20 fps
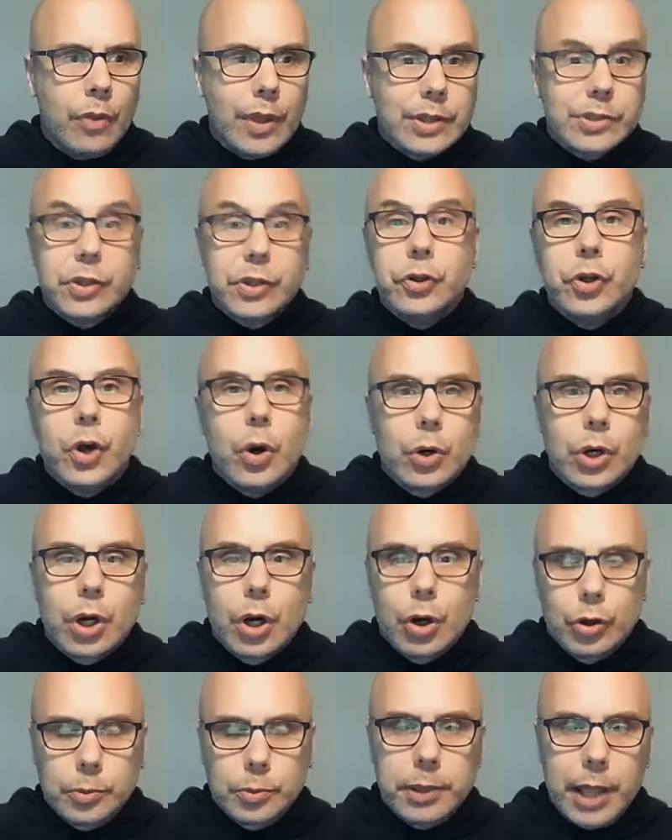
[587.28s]
that's a
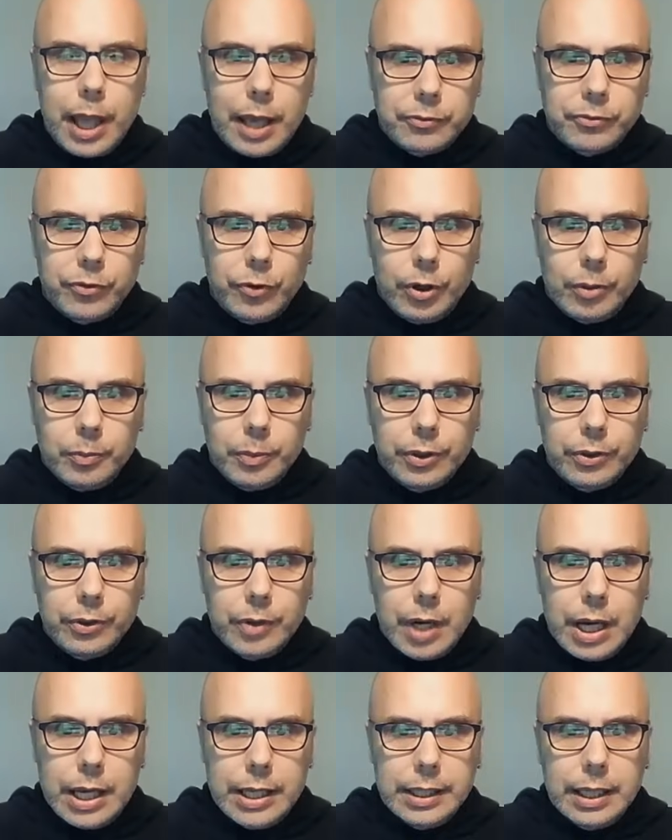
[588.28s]
no-code platform,
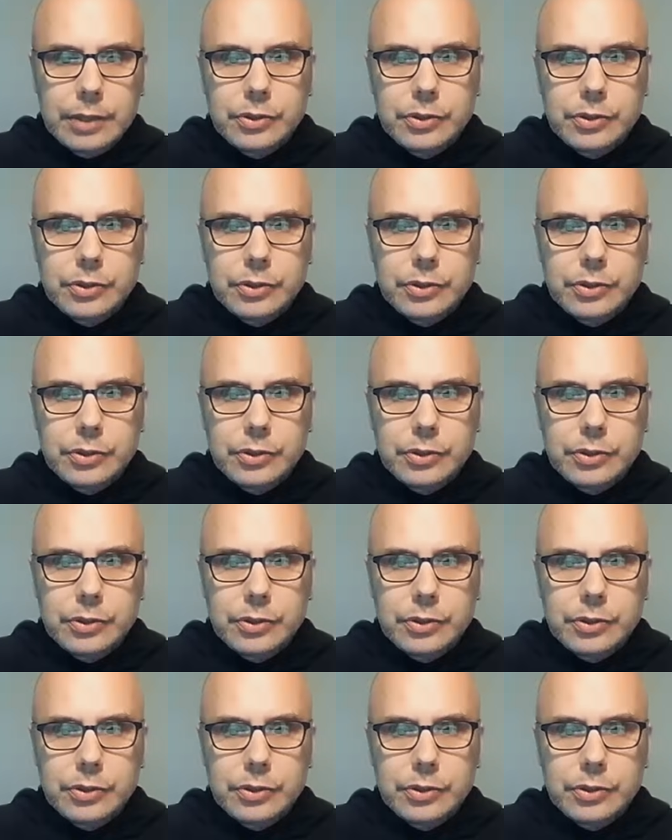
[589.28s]
right?